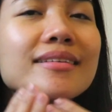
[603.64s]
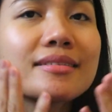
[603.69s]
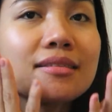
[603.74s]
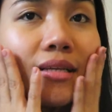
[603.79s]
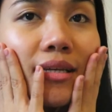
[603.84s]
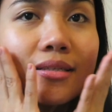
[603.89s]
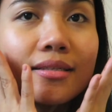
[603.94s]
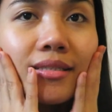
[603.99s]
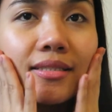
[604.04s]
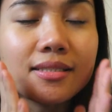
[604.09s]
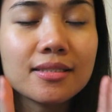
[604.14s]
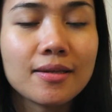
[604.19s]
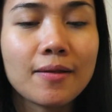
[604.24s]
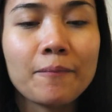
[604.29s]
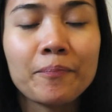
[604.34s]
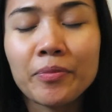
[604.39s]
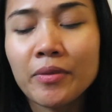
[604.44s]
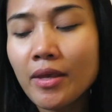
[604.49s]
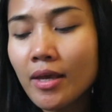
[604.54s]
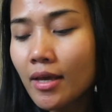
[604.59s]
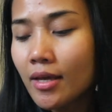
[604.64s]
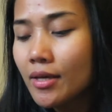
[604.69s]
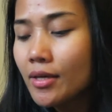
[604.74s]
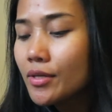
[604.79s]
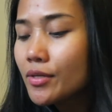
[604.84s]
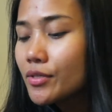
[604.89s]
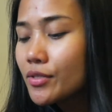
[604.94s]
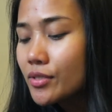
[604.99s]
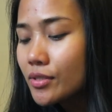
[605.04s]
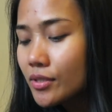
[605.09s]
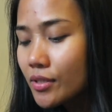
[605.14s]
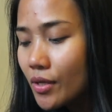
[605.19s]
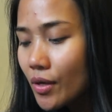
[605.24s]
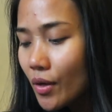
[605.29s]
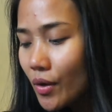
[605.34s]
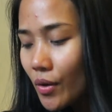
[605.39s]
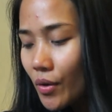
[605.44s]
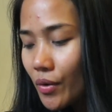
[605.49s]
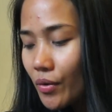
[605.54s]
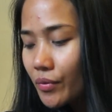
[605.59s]
it's like this.
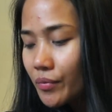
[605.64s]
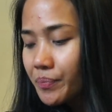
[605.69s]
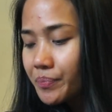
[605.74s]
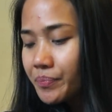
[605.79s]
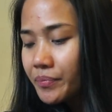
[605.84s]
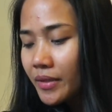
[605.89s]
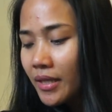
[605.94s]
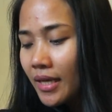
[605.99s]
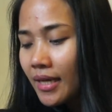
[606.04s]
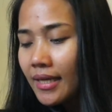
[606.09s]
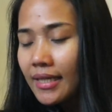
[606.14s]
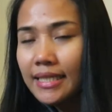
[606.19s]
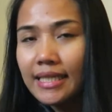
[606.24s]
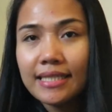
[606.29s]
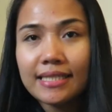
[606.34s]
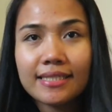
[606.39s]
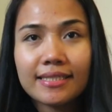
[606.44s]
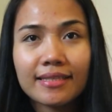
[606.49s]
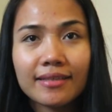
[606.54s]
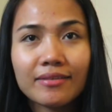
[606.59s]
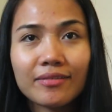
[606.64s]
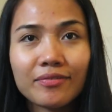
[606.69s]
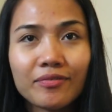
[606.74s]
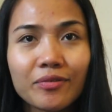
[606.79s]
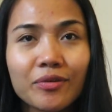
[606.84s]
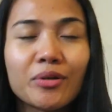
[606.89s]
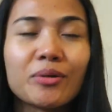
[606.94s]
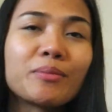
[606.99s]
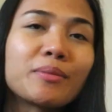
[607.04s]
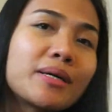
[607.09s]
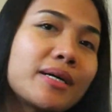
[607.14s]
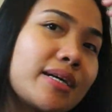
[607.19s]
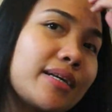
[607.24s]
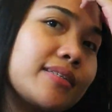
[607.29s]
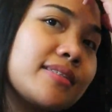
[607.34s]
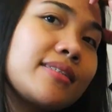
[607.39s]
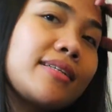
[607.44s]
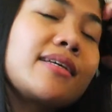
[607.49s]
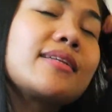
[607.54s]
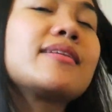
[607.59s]
So that's it for
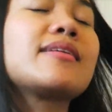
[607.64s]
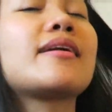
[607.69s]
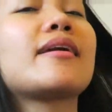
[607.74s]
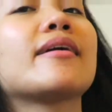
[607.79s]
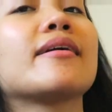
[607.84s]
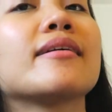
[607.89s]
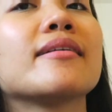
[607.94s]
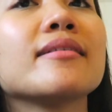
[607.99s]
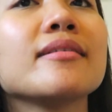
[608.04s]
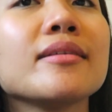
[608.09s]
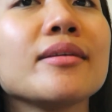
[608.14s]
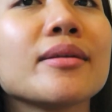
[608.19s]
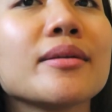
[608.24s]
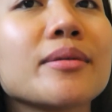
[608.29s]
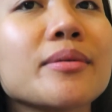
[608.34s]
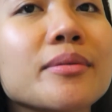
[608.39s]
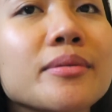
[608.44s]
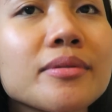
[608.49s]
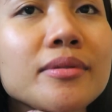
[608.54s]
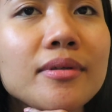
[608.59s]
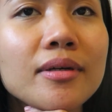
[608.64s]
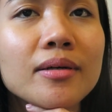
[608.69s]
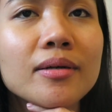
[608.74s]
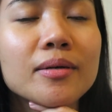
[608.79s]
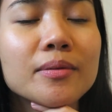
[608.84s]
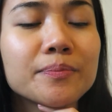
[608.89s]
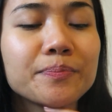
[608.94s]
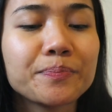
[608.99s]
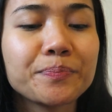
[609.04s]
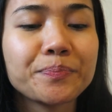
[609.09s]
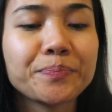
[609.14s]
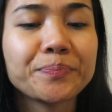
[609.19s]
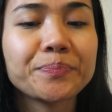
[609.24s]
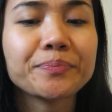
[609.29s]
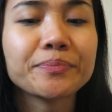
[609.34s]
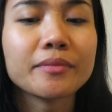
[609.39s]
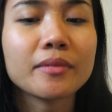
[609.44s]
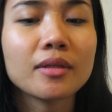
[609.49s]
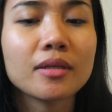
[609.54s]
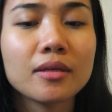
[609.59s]
my skincare, you know.
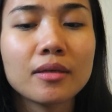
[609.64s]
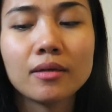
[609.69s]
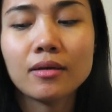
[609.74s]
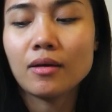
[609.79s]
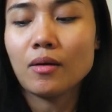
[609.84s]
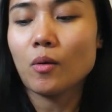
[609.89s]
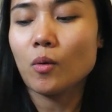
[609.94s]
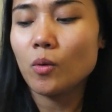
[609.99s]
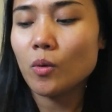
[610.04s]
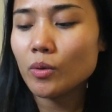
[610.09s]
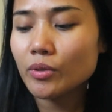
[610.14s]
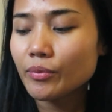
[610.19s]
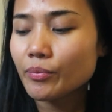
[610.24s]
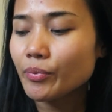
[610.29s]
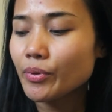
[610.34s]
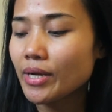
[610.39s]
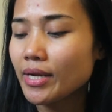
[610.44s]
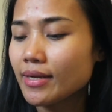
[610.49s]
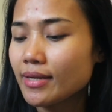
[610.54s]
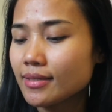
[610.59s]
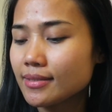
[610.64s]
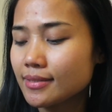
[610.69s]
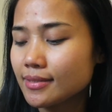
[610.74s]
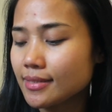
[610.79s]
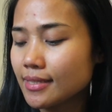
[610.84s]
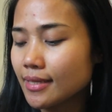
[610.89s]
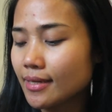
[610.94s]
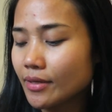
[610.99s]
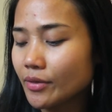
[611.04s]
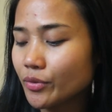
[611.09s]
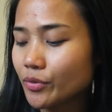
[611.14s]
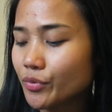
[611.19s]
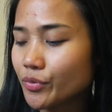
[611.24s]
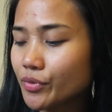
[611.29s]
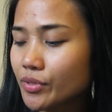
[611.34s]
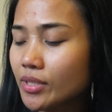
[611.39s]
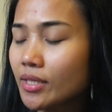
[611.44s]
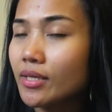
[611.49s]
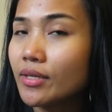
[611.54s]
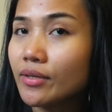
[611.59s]
all the products that I
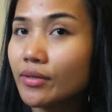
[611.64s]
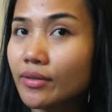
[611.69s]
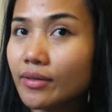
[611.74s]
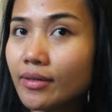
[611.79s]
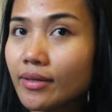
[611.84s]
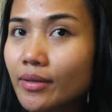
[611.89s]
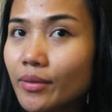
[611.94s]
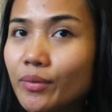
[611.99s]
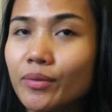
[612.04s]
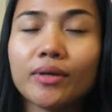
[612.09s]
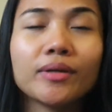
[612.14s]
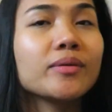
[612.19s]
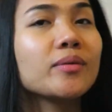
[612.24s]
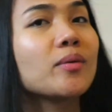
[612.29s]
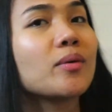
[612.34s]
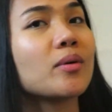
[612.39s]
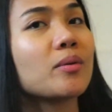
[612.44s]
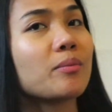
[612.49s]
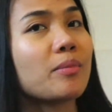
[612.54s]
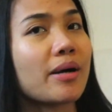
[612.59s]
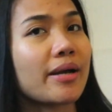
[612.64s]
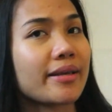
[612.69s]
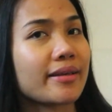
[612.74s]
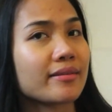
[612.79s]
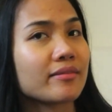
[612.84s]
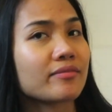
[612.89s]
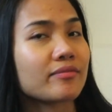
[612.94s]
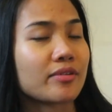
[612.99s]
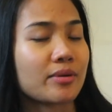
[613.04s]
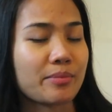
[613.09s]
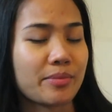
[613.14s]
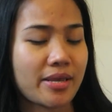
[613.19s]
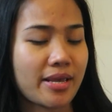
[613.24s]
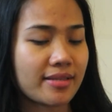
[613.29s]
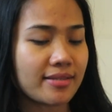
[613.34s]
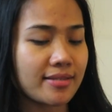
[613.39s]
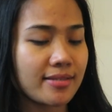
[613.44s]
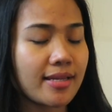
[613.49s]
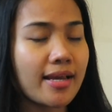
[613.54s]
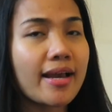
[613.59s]
used here, you can all buy it from
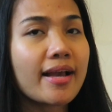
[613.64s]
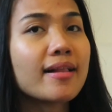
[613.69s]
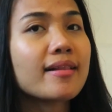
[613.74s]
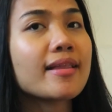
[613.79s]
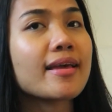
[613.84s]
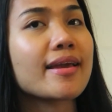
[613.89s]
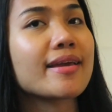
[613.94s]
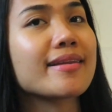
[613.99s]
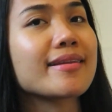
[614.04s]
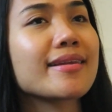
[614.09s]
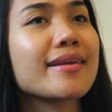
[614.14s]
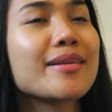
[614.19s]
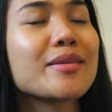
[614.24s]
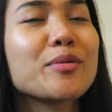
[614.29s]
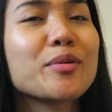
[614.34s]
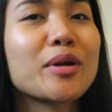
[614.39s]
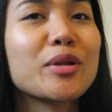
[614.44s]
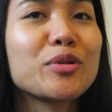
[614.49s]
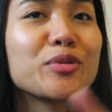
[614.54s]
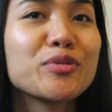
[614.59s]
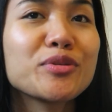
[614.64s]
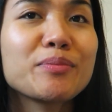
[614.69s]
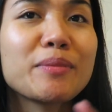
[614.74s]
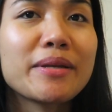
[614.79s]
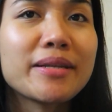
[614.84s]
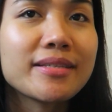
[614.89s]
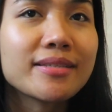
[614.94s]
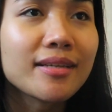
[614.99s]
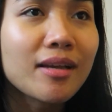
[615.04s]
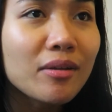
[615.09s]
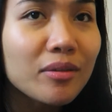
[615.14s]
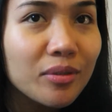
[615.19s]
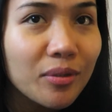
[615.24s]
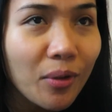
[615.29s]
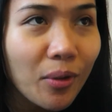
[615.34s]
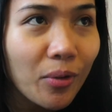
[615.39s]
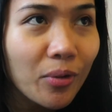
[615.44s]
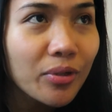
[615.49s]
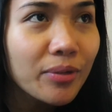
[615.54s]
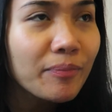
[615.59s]
YESSTYLE, and then you can use my
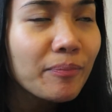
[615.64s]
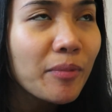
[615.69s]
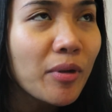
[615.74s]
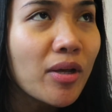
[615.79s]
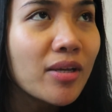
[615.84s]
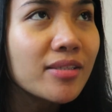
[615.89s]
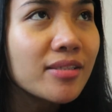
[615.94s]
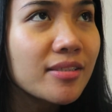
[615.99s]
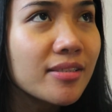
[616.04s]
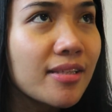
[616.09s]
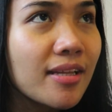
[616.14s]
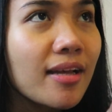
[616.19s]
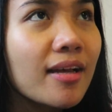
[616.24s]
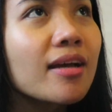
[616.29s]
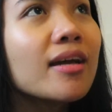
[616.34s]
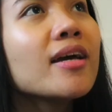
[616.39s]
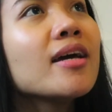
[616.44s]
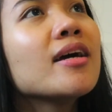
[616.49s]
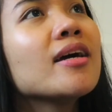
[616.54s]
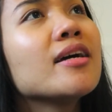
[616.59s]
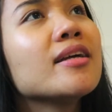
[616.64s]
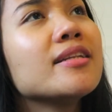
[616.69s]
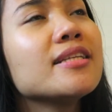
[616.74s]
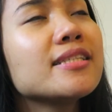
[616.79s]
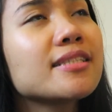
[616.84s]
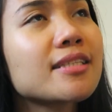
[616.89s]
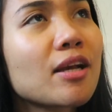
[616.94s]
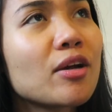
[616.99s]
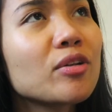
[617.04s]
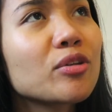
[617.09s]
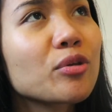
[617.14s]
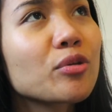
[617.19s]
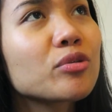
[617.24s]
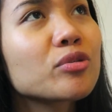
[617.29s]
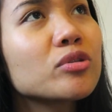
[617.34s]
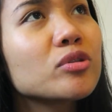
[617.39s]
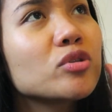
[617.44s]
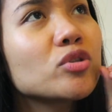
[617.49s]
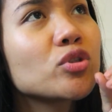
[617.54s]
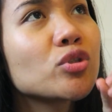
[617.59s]
discount code plus the discount
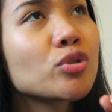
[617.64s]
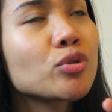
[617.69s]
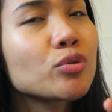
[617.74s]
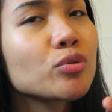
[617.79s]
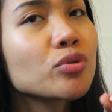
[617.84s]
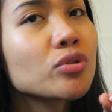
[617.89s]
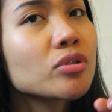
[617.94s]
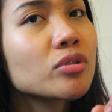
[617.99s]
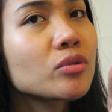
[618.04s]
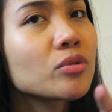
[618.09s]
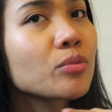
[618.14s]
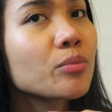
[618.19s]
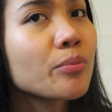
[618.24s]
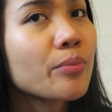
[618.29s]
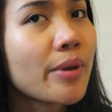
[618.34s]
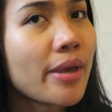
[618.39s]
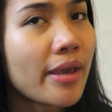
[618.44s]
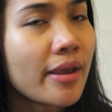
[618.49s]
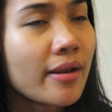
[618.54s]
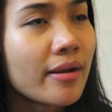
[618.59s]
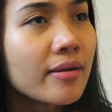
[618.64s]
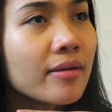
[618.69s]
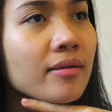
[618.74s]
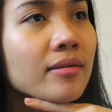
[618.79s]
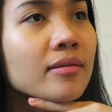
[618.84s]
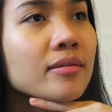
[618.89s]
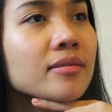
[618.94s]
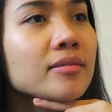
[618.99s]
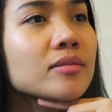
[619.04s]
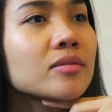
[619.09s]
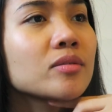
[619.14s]
code choose to bear